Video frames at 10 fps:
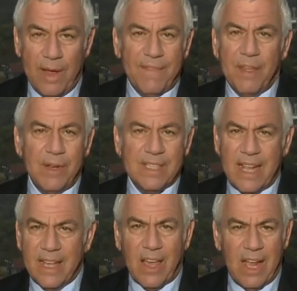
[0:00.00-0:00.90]
If there is
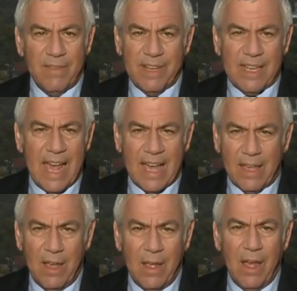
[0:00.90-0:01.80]
any kind of
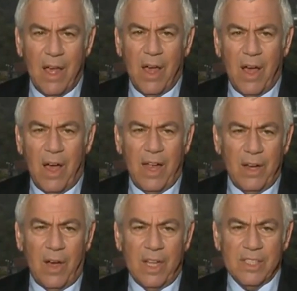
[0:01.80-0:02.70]
attack
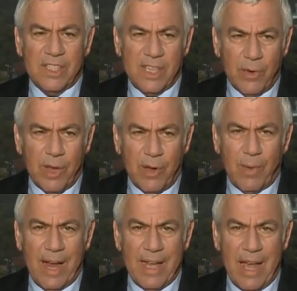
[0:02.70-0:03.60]
on Syria
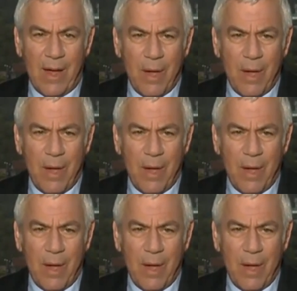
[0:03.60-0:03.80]
right now,